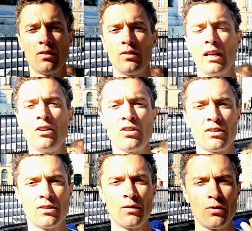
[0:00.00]
Danish
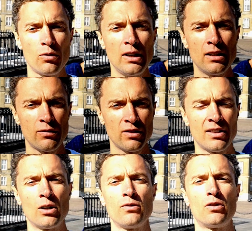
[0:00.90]
has three different
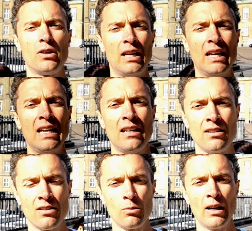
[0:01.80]
sounds for A.
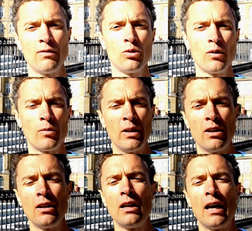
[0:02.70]
We have two of them here.
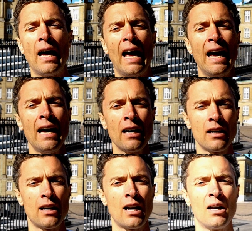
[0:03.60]

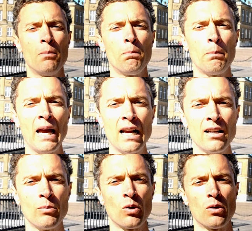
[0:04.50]

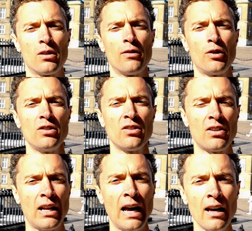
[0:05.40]
Amalienborg. The first is
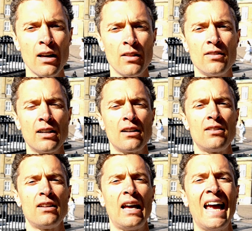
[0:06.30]
an A, the second is
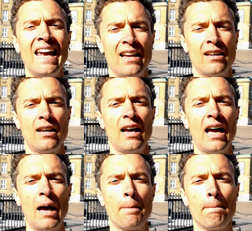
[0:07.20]
an A.
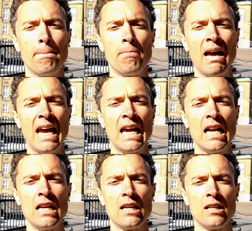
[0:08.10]

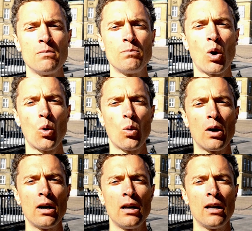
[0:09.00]
Amalienborg.
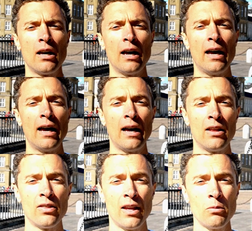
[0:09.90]

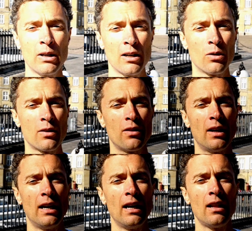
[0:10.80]
And then we can look at the
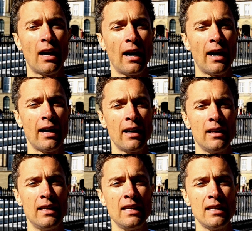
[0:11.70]

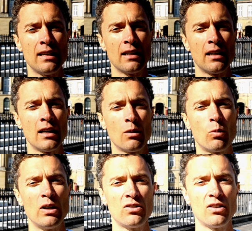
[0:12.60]
L-I-E,
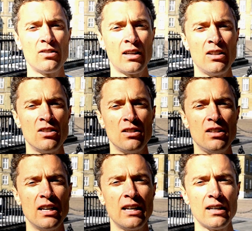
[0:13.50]
which is an
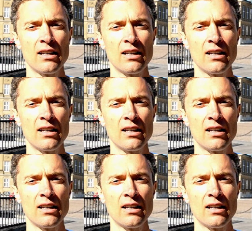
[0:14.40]
Y.